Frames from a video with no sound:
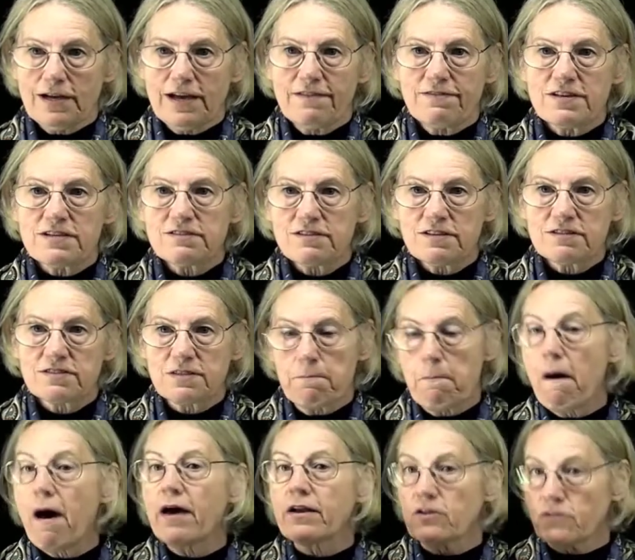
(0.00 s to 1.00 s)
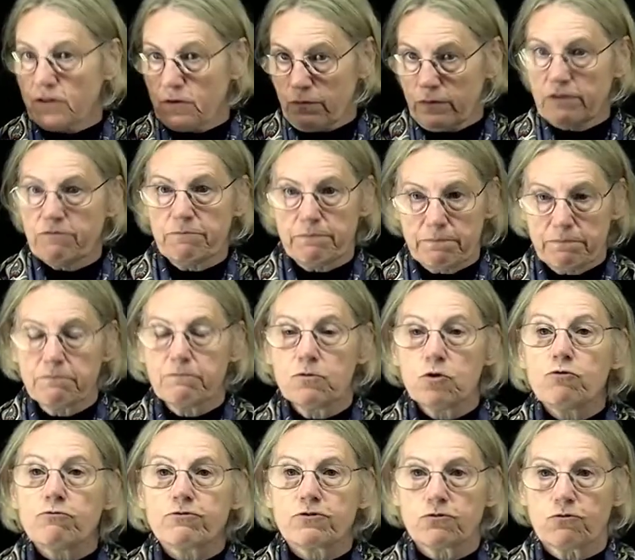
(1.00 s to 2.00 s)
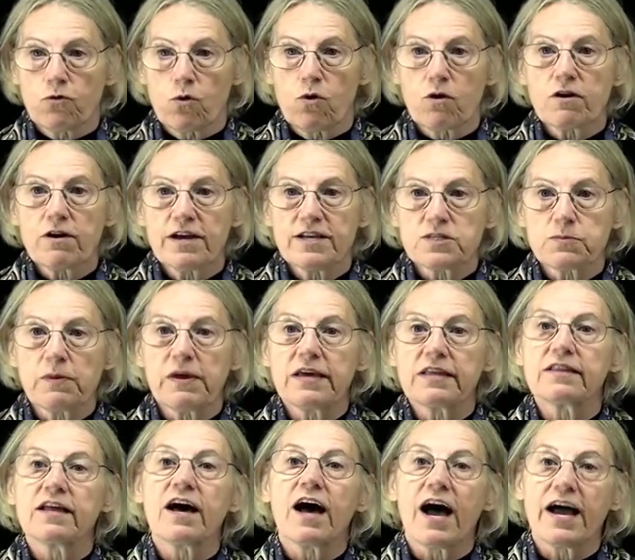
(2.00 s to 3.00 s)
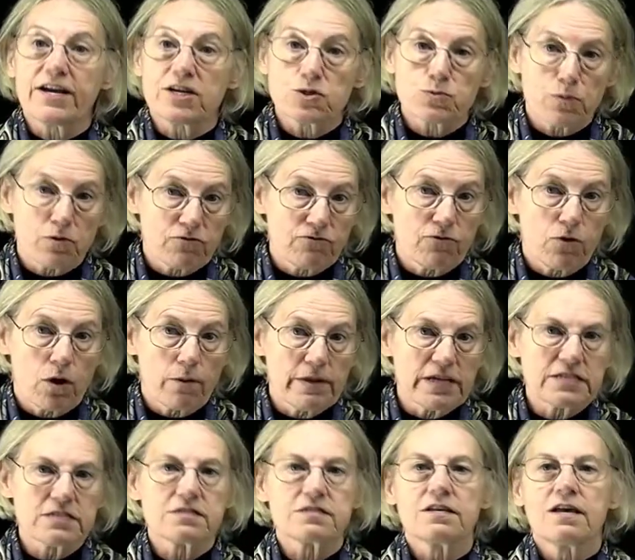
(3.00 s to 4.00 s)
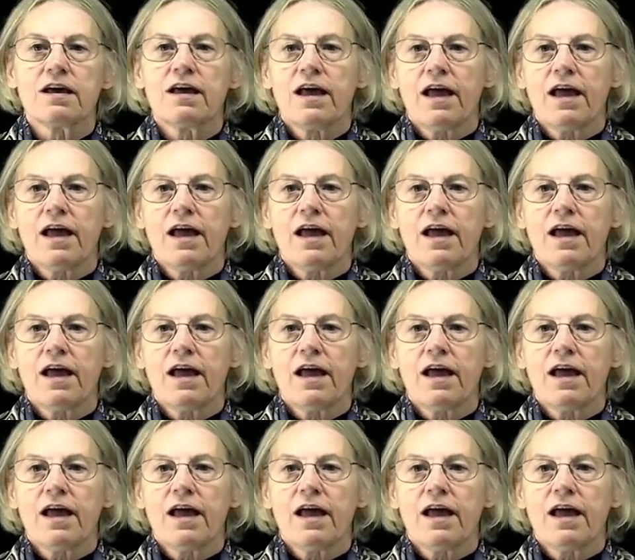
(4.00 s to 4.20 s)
And this is the model that we moved for as being the highest performance